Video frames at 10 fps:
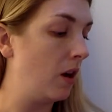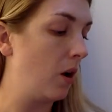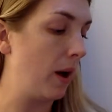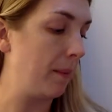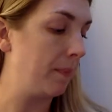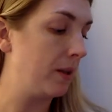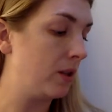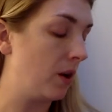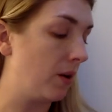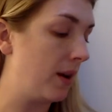Okay,
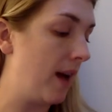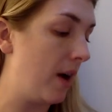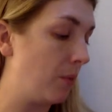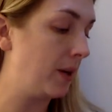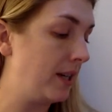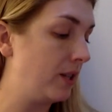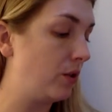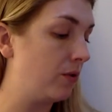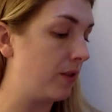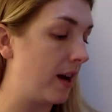so now we need
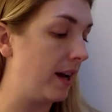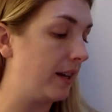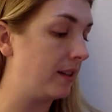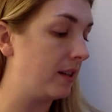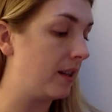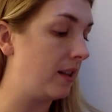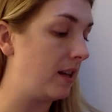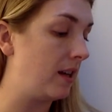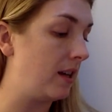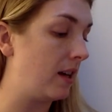to find
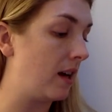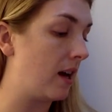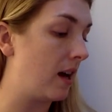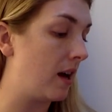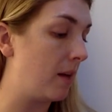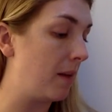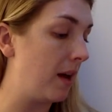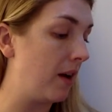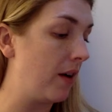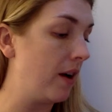the
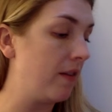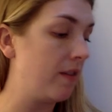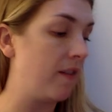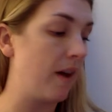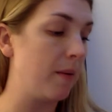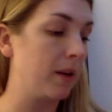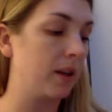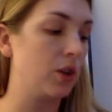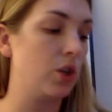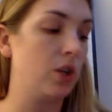area of the fabric
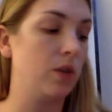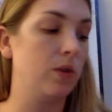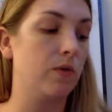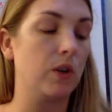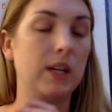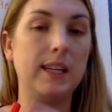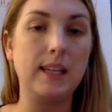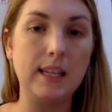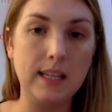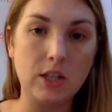that she used for
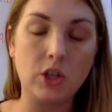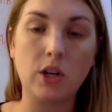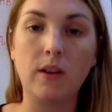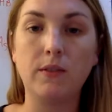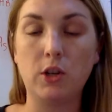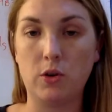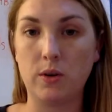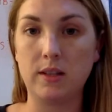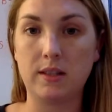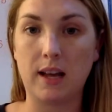each of the
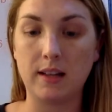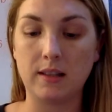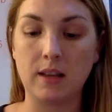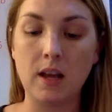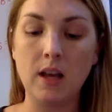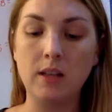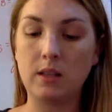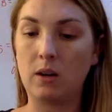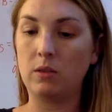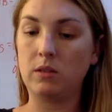short sets.
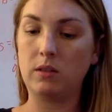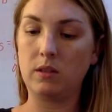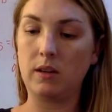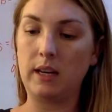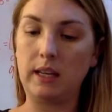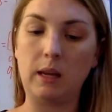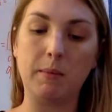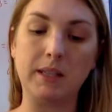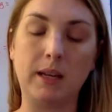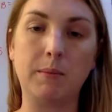So, I didn't keep
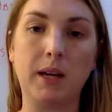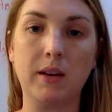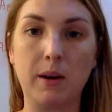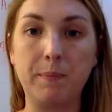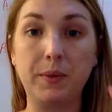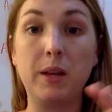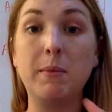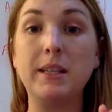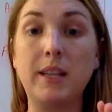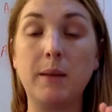my tape diagram. In
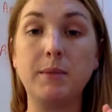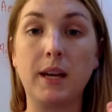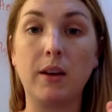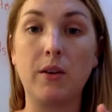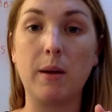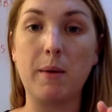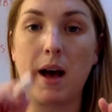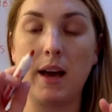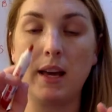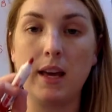my tape diagram,
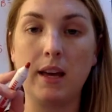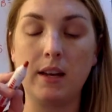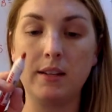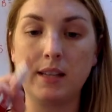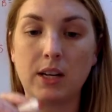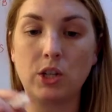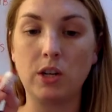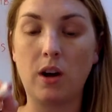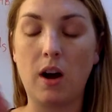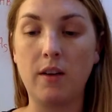I had
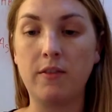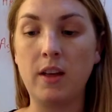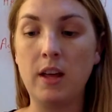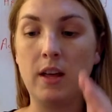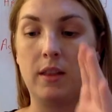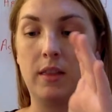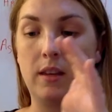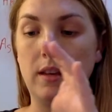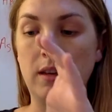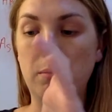sectioned off
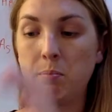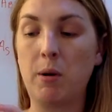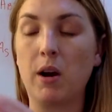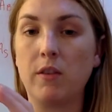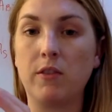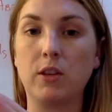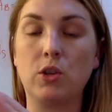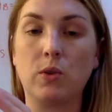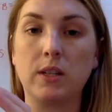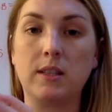the part for the
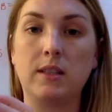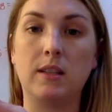short